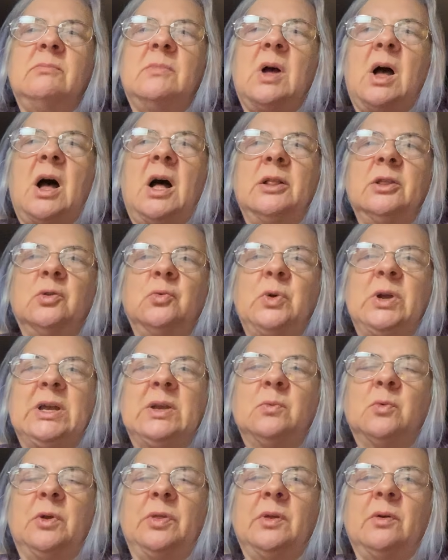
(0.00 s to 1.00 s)

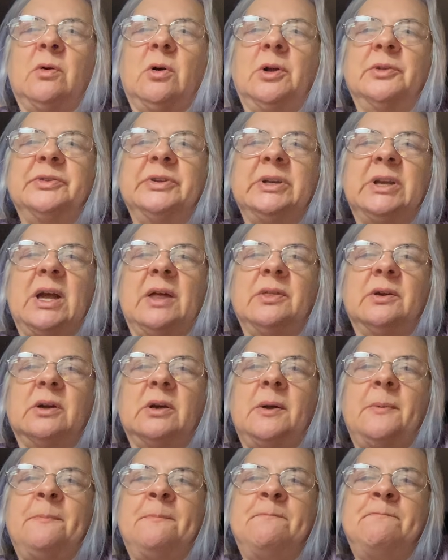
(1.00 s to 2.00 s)
Halloween when they're all
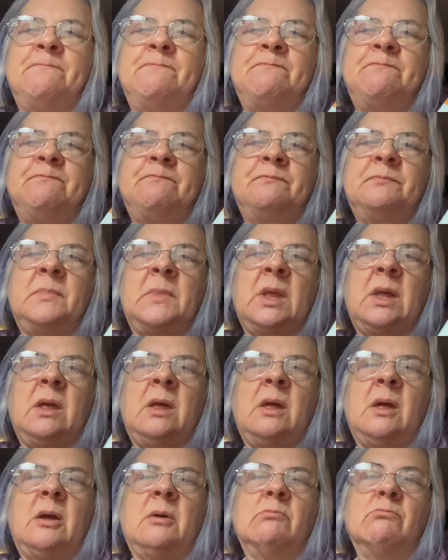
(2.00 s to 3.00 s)
together.
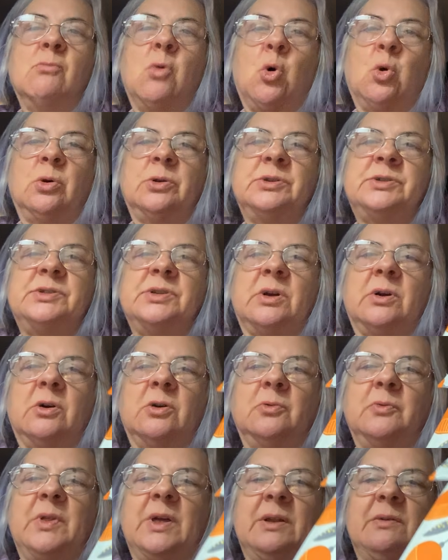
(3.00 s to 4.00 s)
More
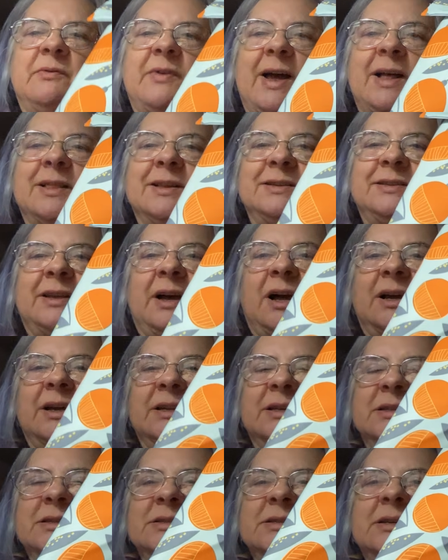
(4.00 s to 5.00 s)
so than
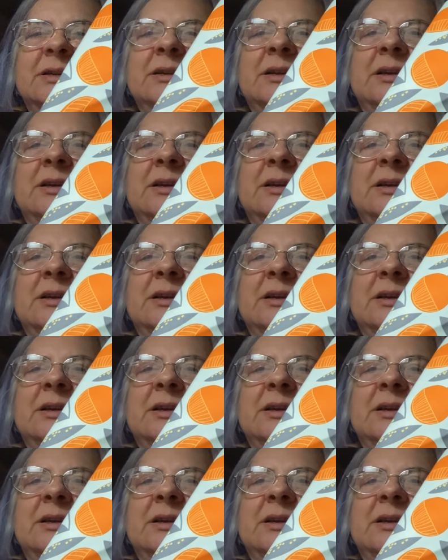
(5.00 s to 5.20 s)
Valentine's.